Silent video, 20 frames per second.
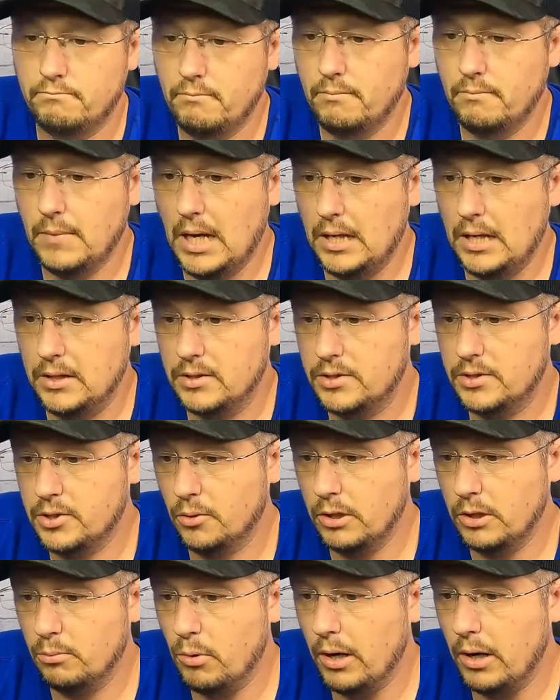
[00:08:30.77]
Sony
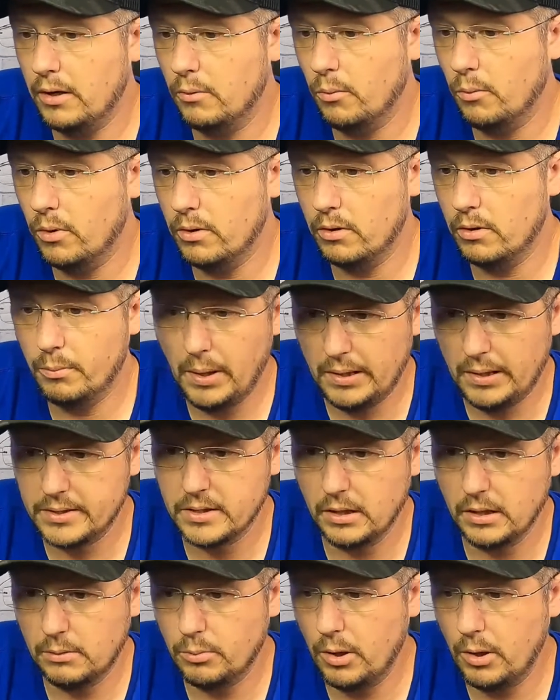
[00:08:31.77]
branded one or Panasonic
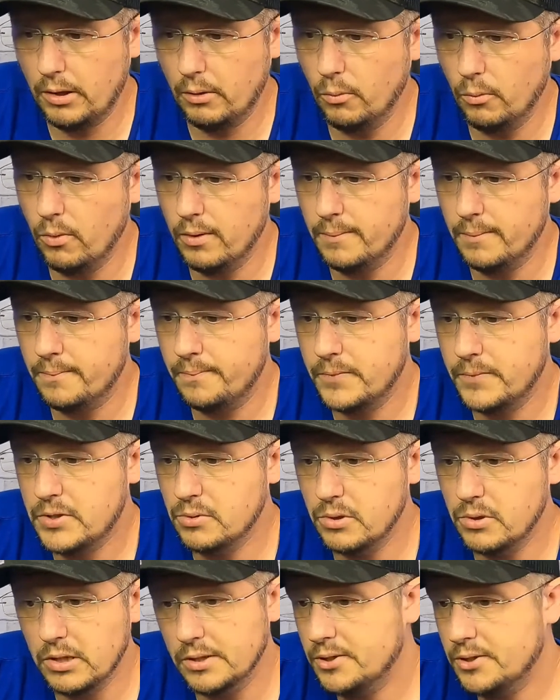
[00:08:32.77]
branded one. So you can
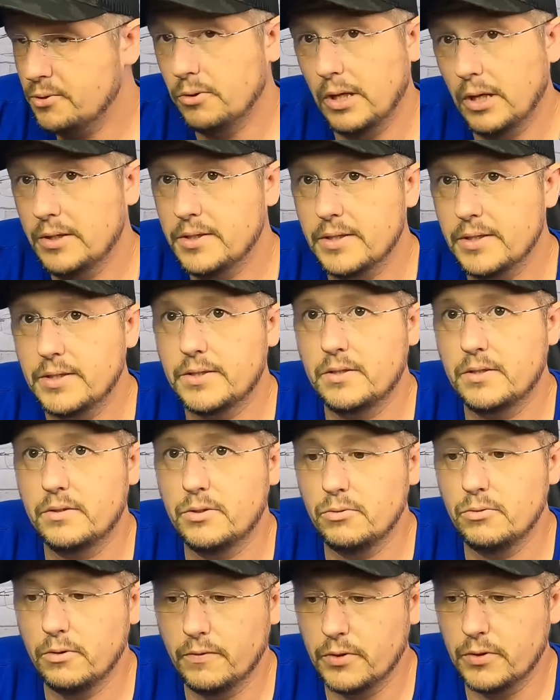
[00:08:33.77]
get two lenses, two of
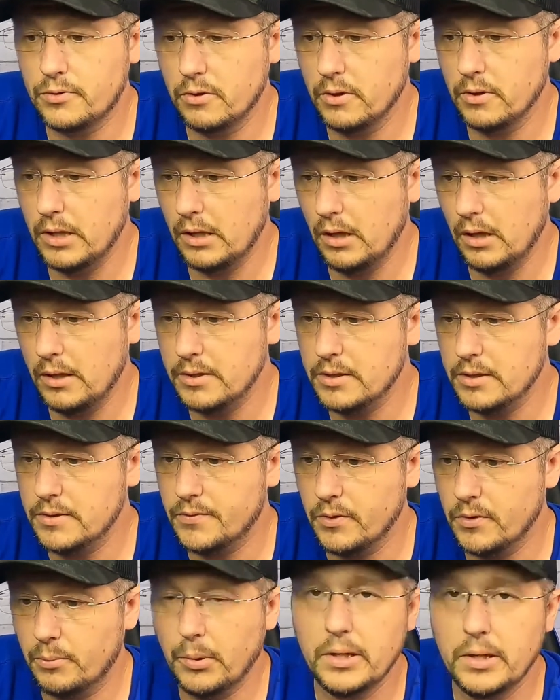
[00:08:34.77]
the Trinity lenses for the
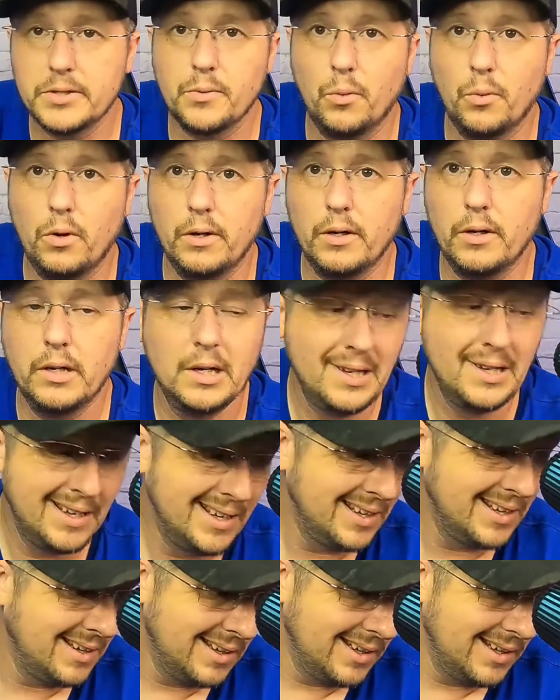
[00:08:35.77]
price of one.
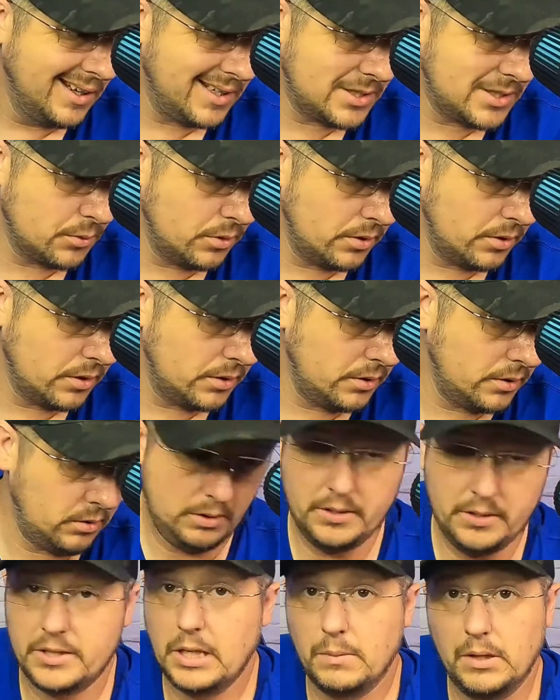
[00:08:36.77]
It's a really good deal. And
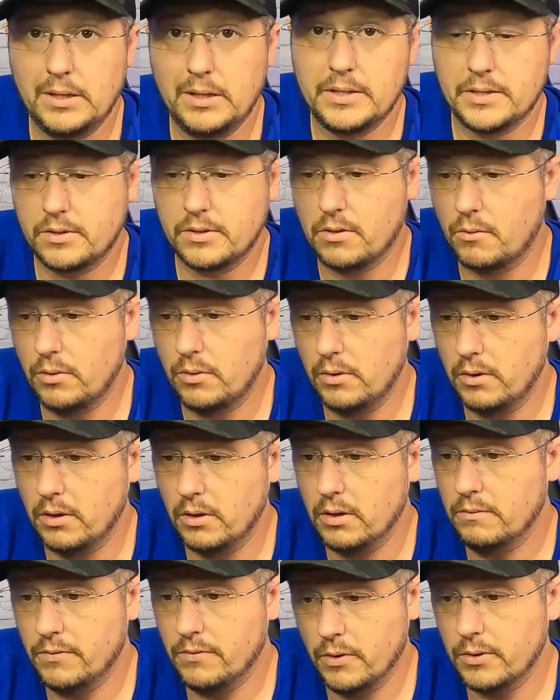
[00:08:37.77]
Sigma lenses are really good,
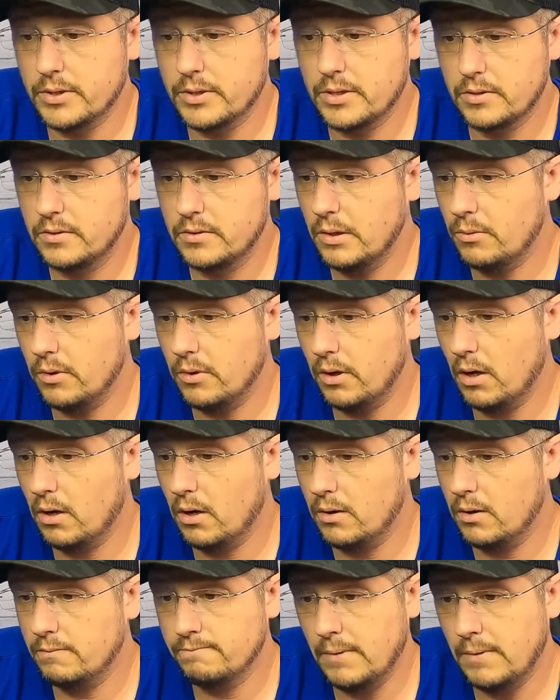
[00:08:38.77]
folks. They really are.
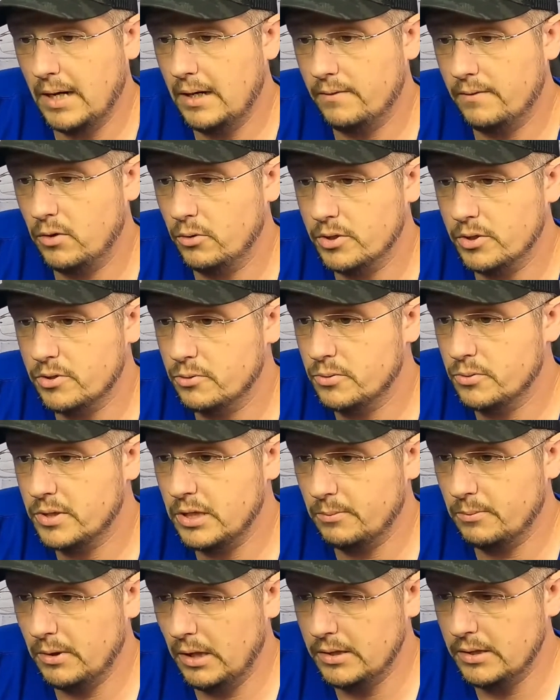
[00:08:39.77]
I have no issues with Sigma
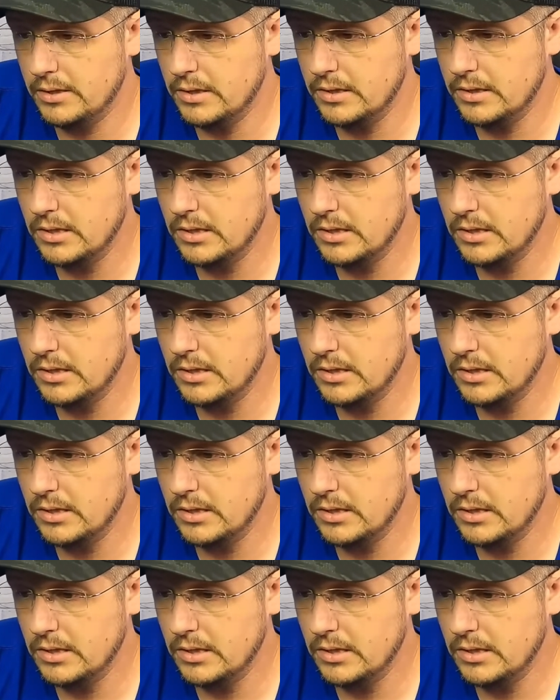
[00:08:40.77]
lenses.